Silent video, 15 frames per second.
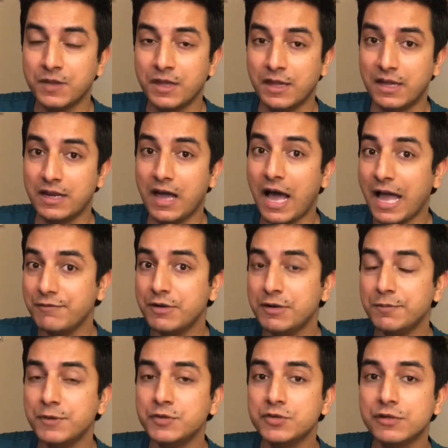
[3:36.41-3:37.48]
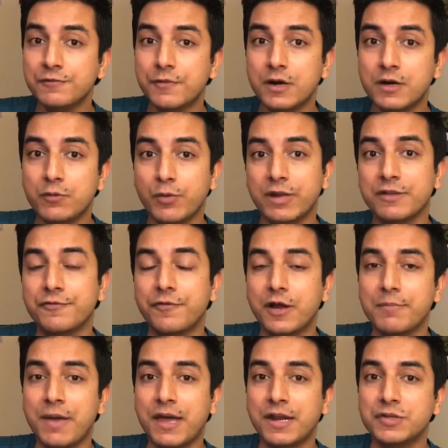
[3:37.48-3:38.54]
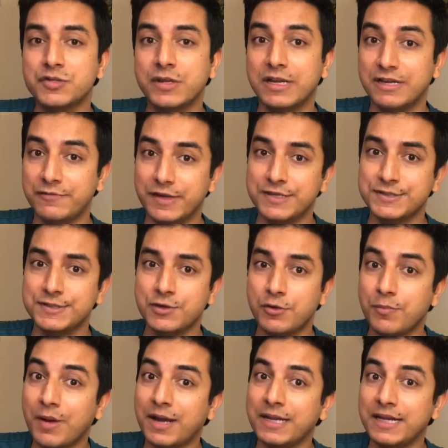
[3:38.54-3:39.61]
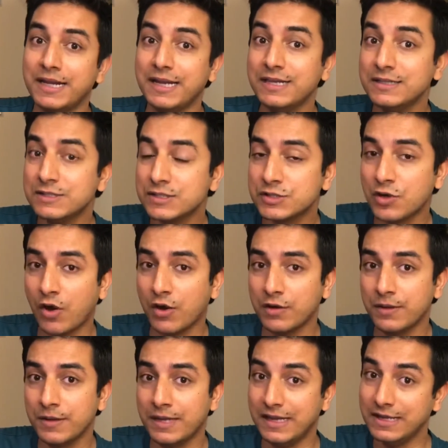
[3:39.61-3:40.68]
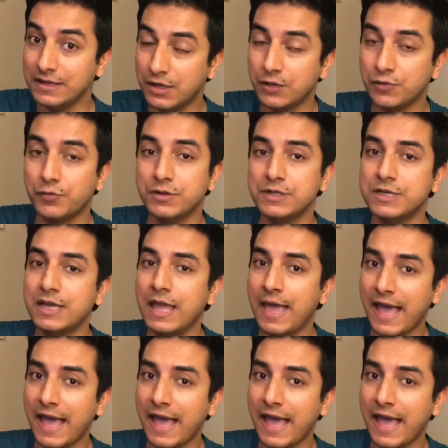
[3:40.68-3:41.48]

In hybrid mutual fund, where the fund manager invests your money in stock, in equity,